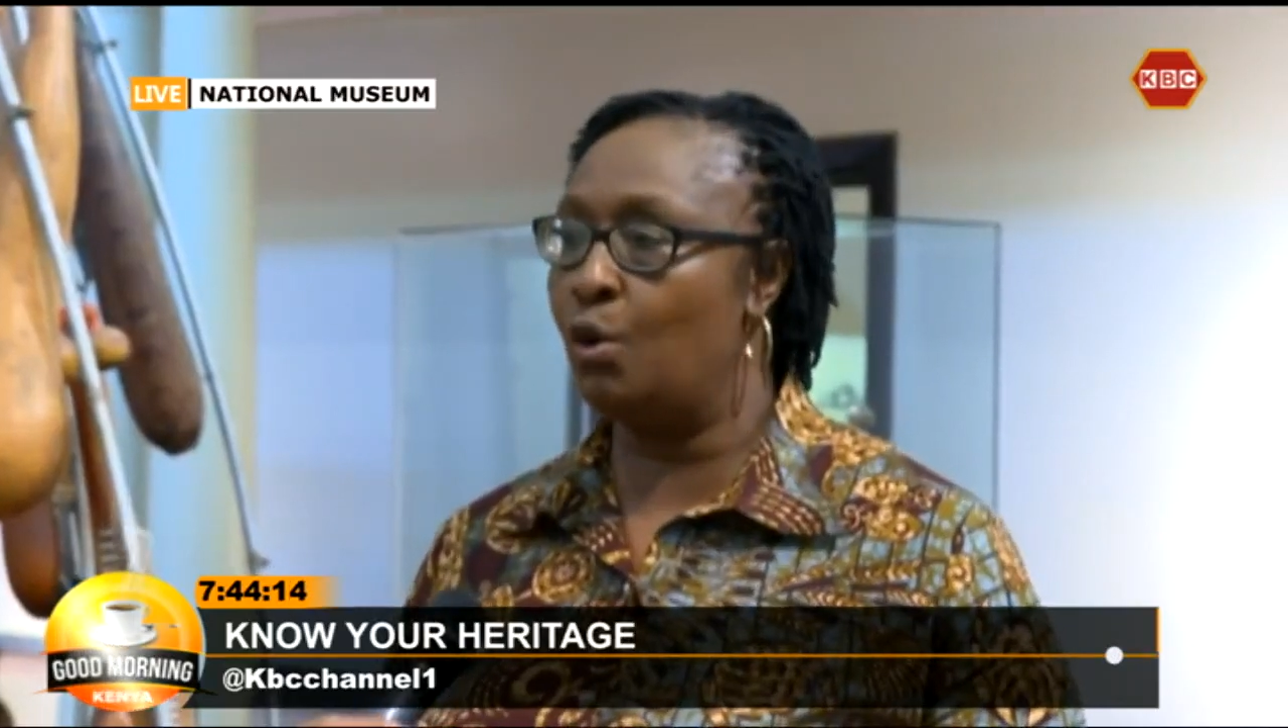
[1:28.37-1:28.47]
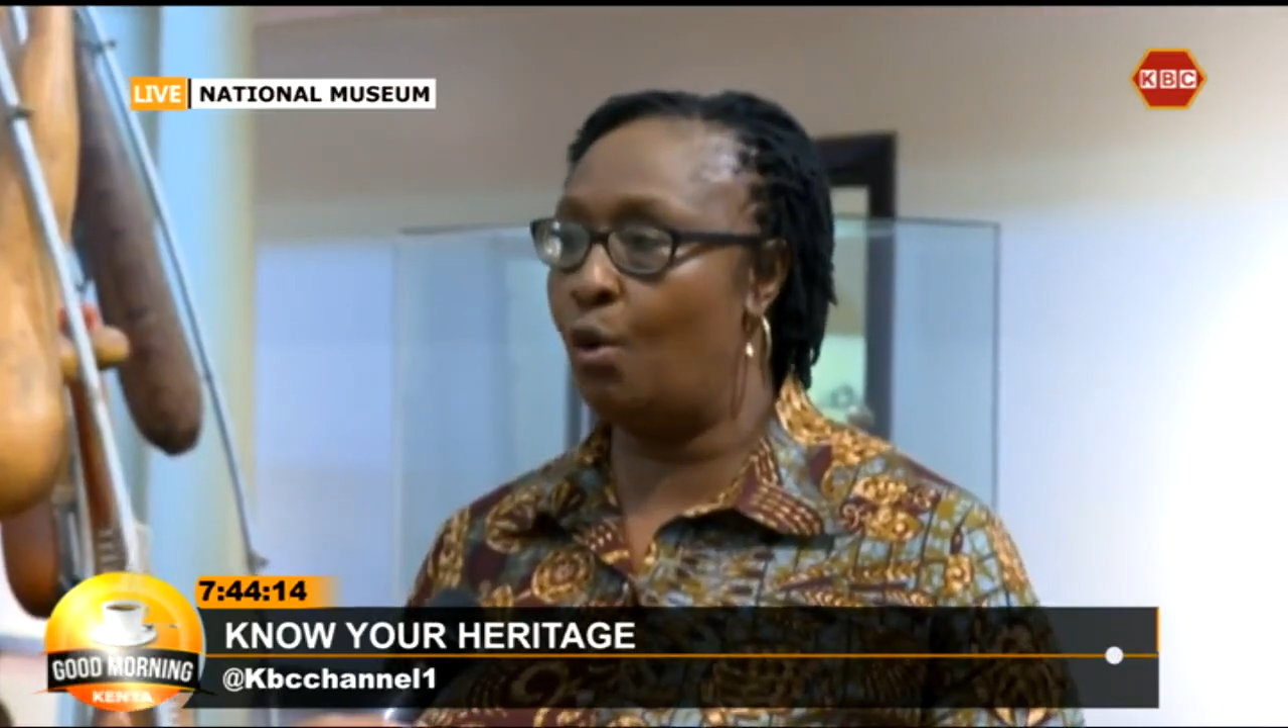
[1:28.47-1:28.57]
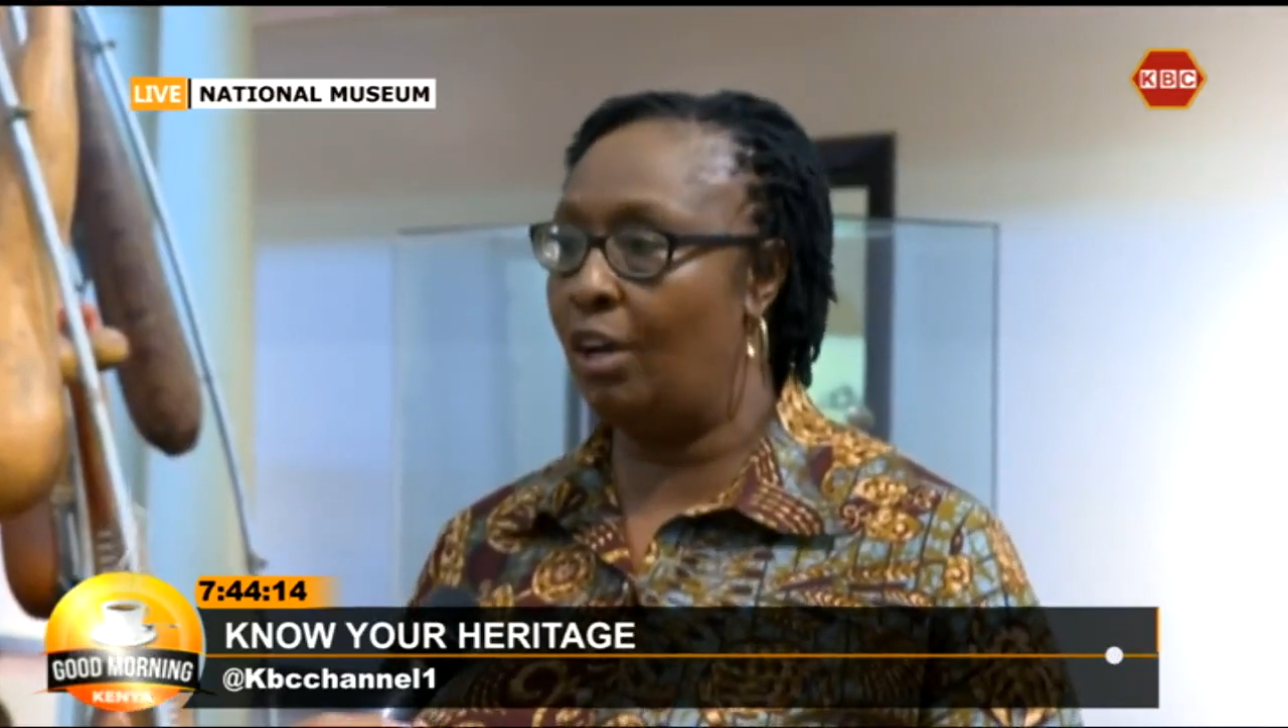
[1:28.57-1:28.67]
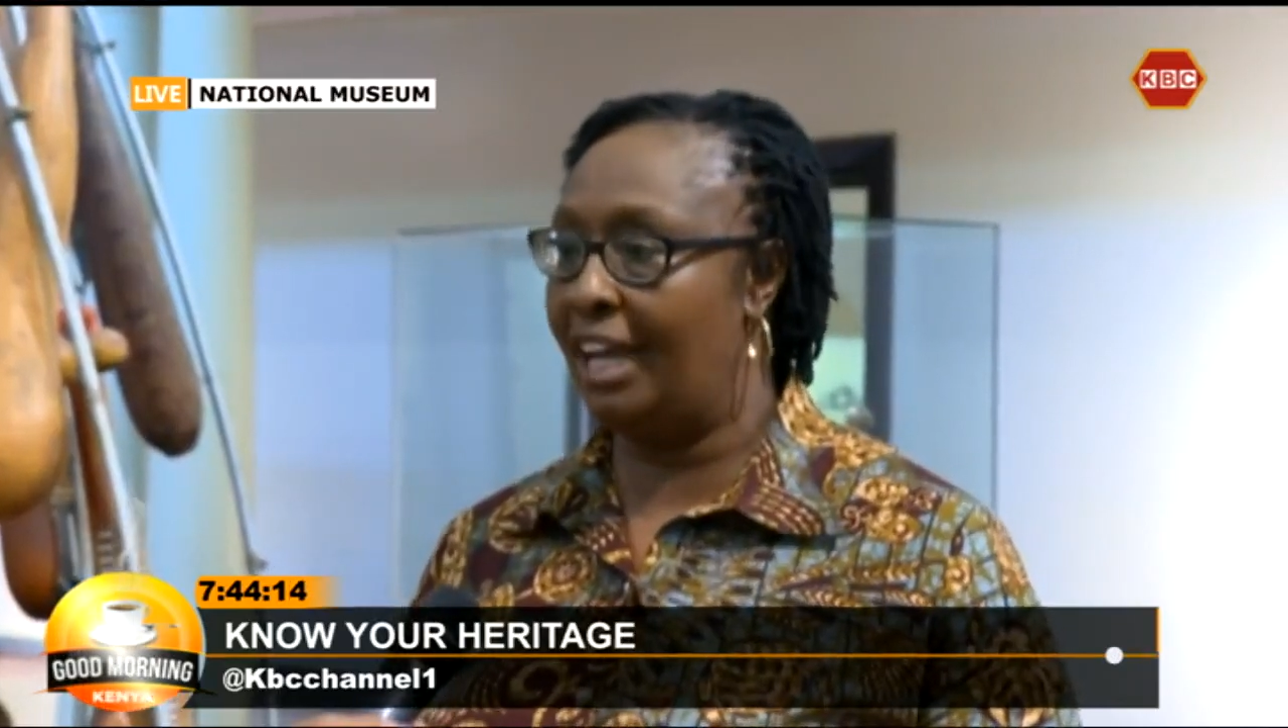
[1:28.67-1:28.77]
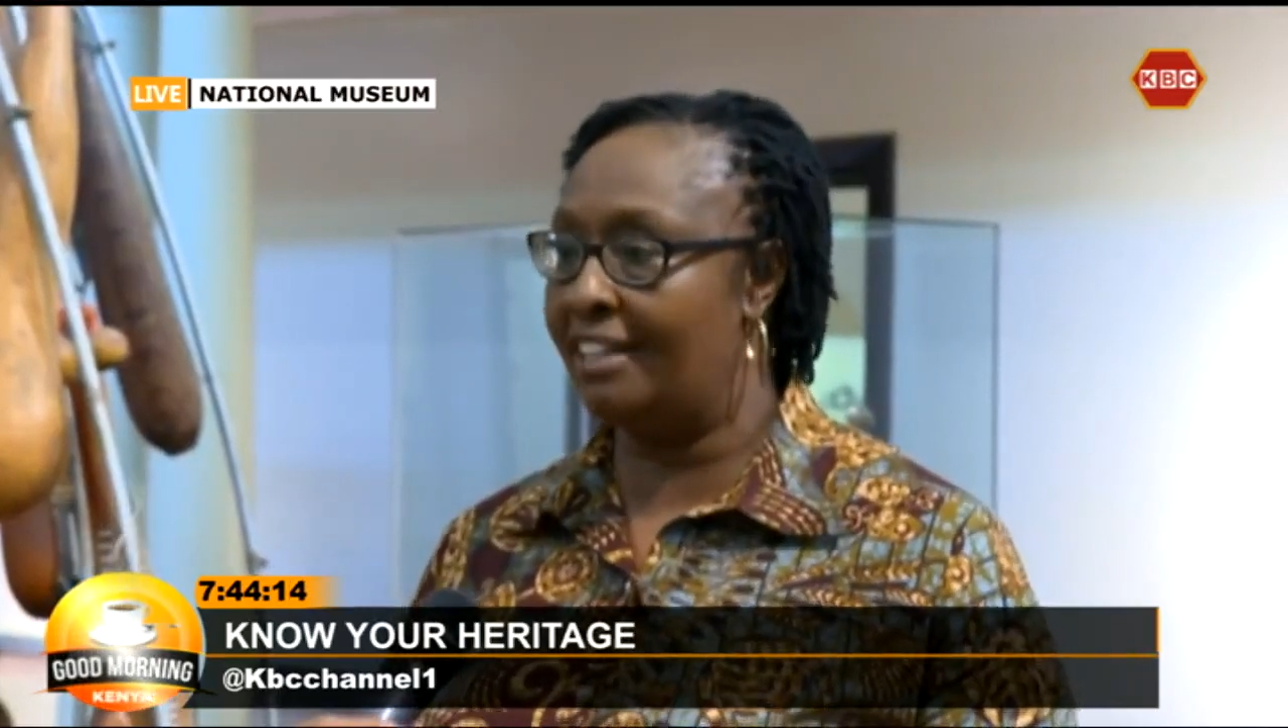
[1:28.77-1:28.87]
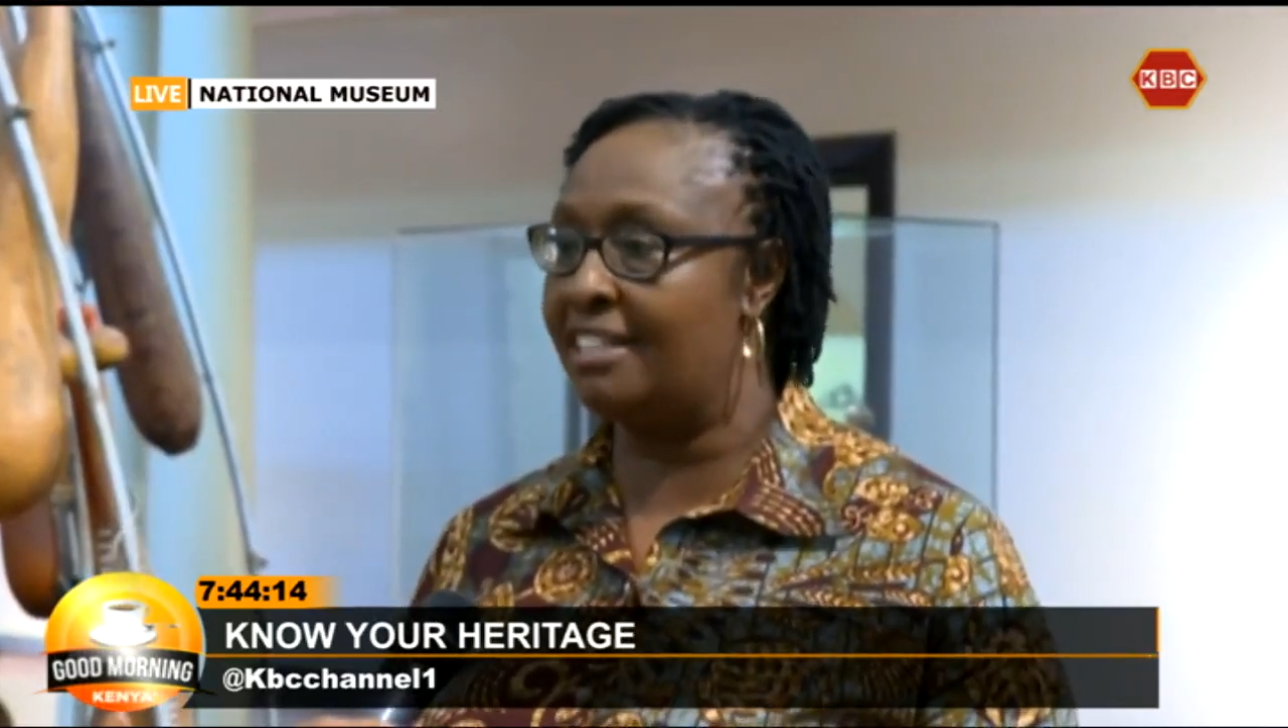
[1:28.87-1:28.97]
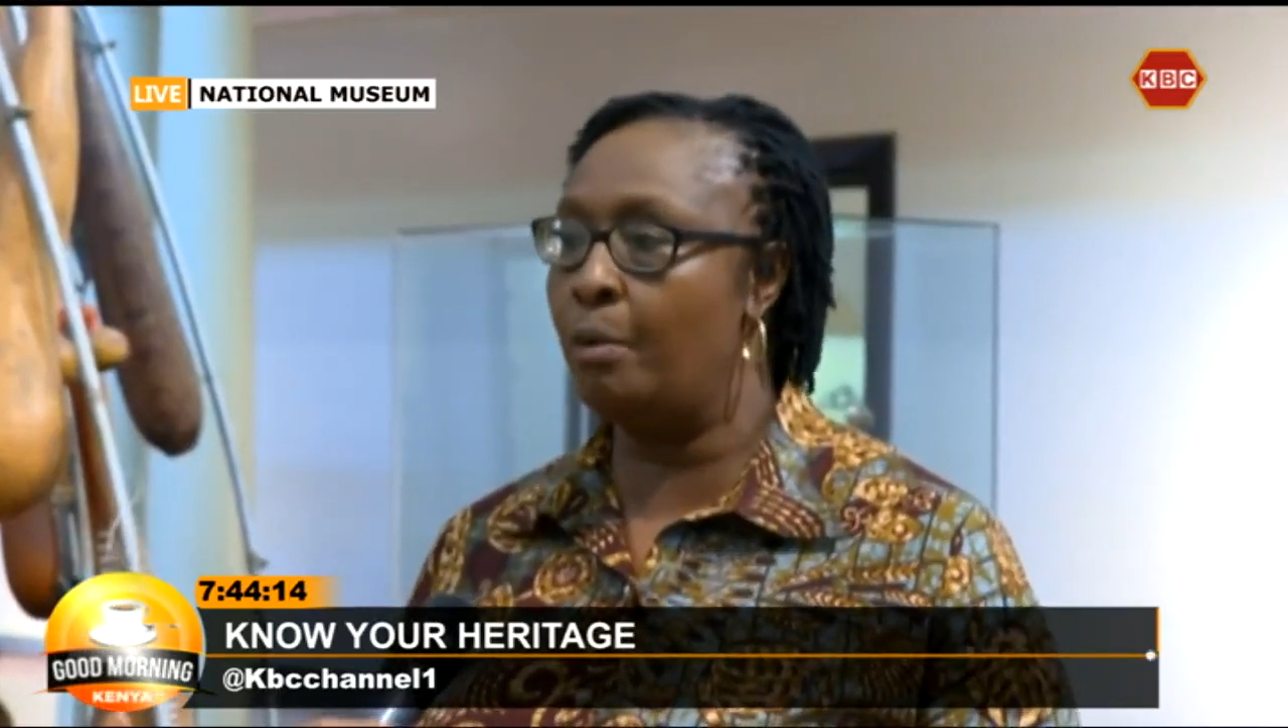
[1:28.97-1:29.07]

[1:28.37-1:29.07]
to collect.